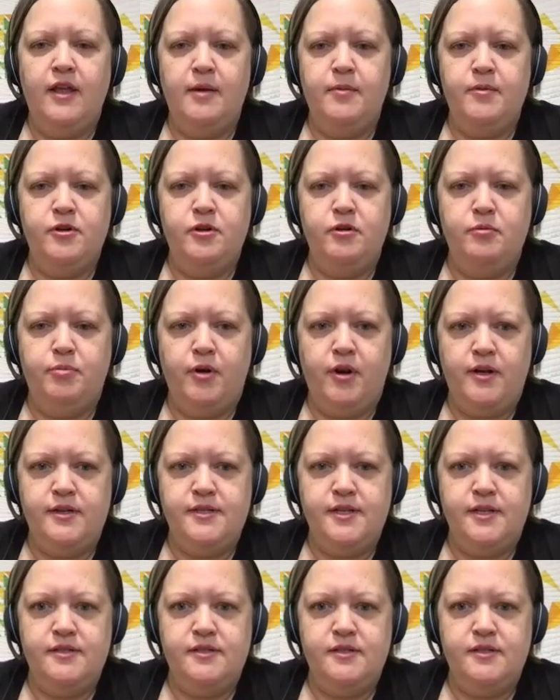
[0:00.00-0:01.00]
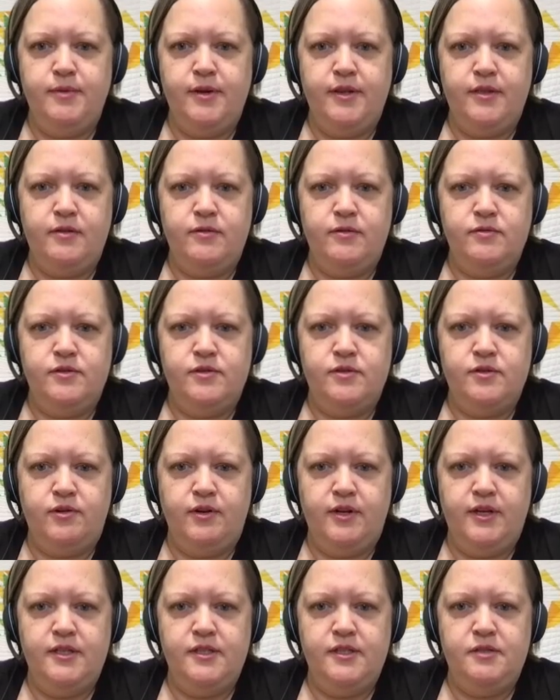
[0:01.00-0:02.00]
chemical process to make those
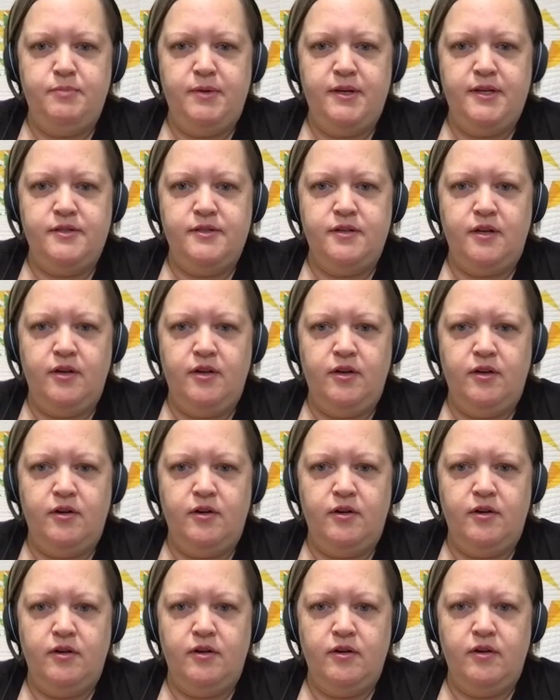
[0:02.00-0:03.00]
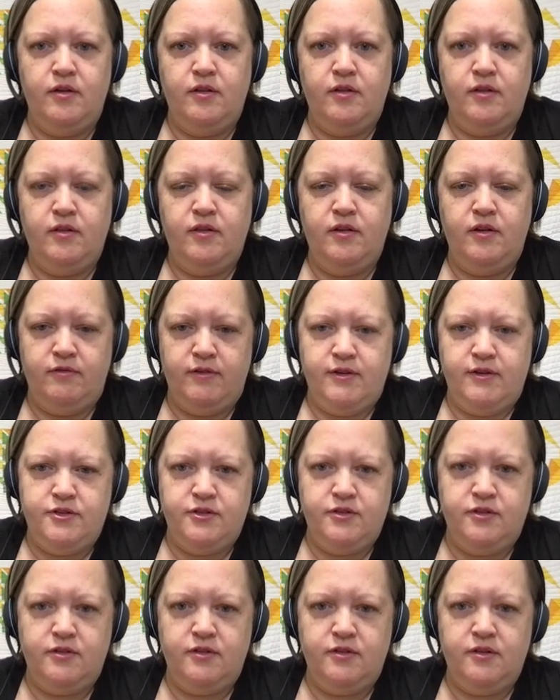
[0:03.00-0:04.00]
screens based on the
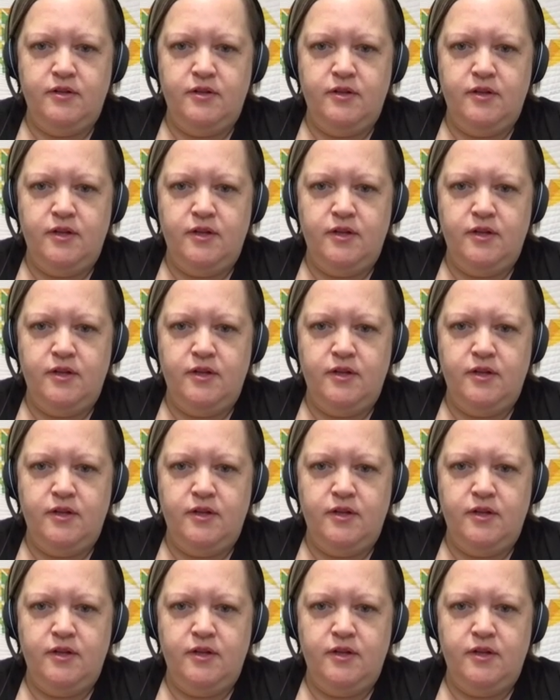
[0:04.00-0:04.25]
original?